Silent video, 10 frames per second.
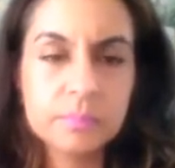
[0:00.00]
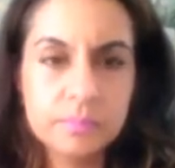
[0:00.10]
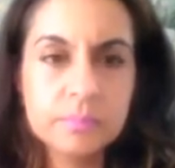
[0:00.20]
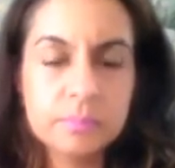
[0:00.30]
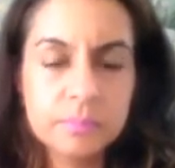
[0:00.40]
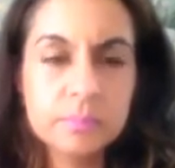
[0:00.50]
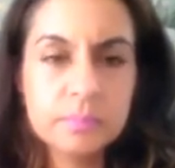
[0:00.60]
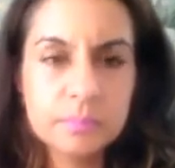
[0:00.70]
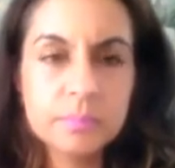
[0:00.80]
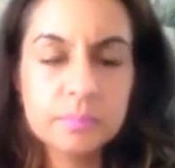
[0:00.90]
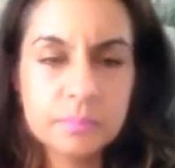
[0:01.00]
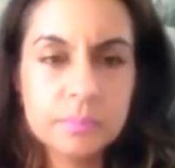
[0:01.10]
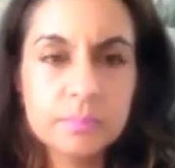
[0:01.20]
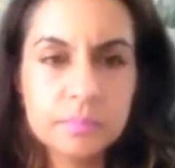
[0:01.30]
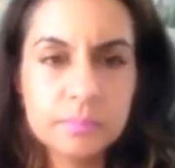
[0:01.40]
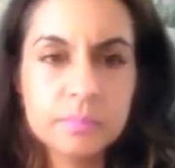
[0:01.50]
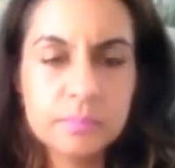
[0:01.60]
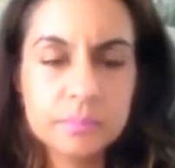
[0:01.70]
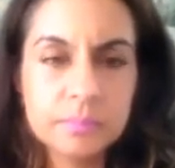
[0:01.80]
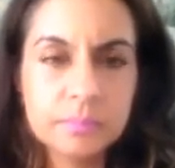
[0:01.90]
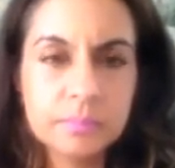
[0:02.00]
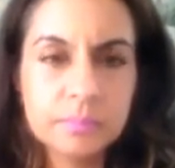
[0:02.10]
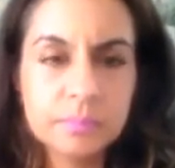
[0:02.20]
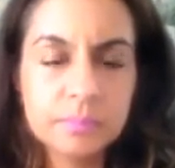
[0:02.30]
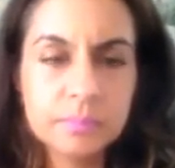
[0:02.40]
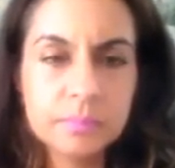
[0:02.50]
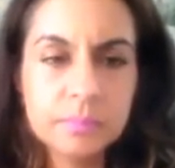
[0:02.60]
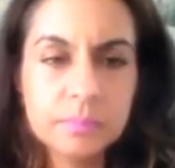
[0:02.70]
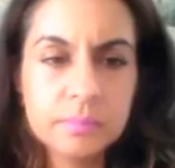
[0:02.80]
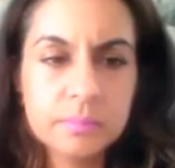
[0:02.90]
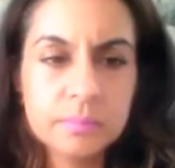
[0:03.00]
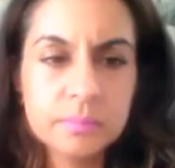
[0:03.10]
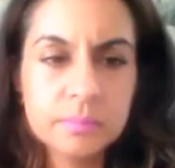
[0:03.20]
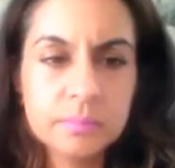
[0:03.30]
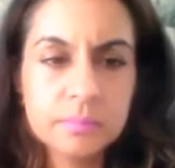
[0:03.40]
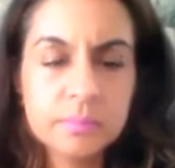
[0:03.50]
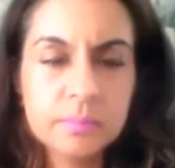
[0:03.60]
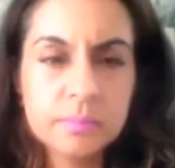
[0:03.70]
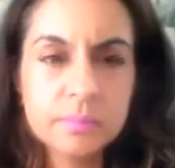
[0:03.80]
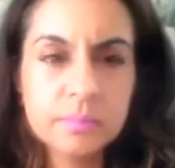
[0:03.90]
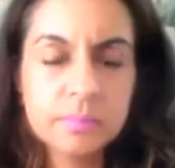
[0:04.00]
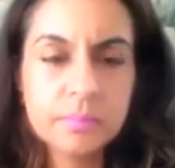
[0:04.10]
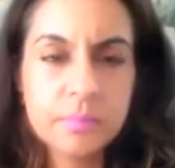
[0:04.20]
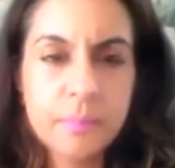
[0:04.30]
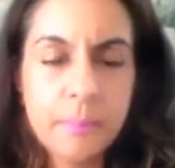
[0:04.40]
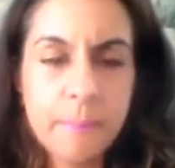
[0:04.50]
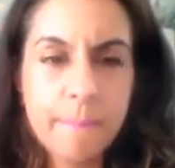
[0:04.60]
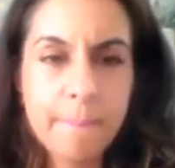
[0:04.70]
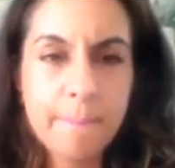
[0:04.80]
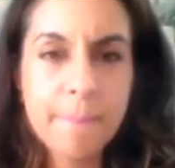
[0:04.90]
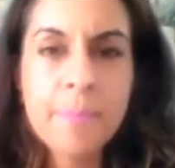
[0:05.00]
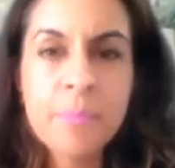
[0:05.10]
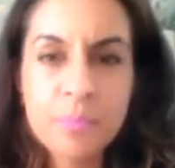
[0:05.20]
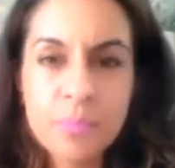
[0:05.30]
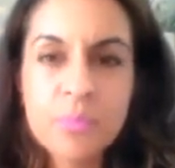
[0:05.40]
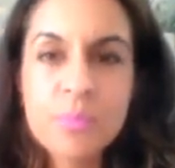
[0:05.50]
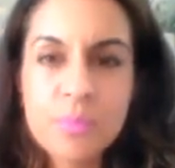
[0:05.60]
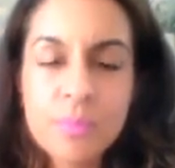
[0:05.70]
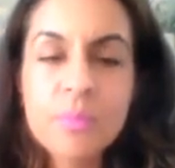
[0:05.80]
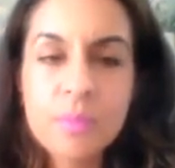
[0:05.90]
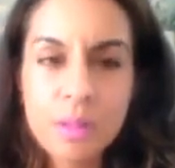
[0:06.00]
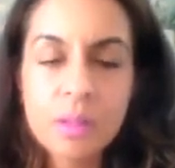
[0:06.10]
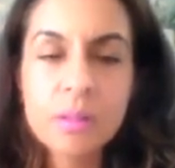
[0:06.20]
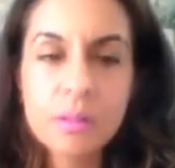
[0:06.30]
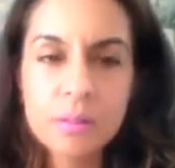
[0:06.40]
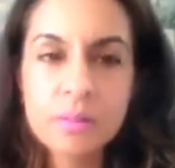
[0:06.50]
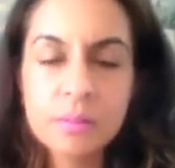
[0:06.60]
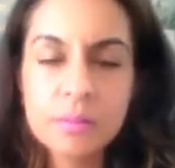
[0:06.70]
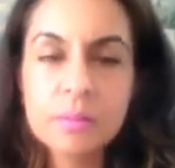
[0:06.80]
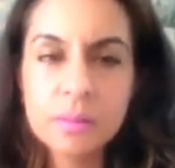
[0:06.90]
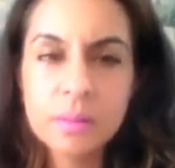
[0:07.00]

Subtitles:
(silent)